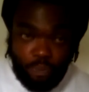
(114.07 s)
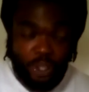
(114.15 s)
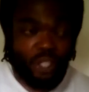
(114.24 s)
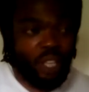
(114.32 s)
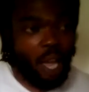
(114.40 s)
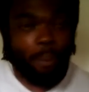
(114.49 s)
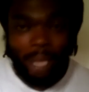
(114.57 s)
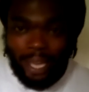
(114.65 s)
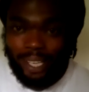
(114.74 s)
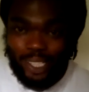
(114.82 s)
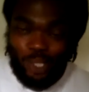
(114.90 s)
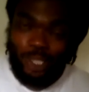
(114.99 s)
Stop
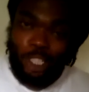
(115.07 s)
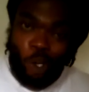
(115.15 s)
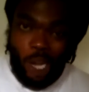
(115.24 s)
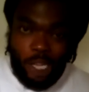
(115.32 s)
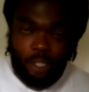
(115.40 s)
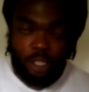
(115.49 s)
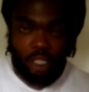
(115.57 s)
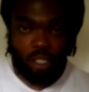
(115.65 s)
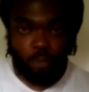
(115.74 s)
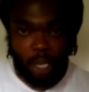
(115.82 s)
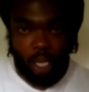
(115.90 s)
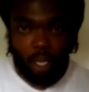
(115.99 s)
answering
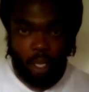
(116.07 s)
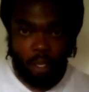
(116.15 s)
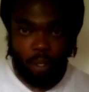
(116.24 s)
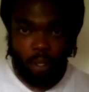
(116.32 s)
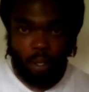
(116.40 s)
questions, man.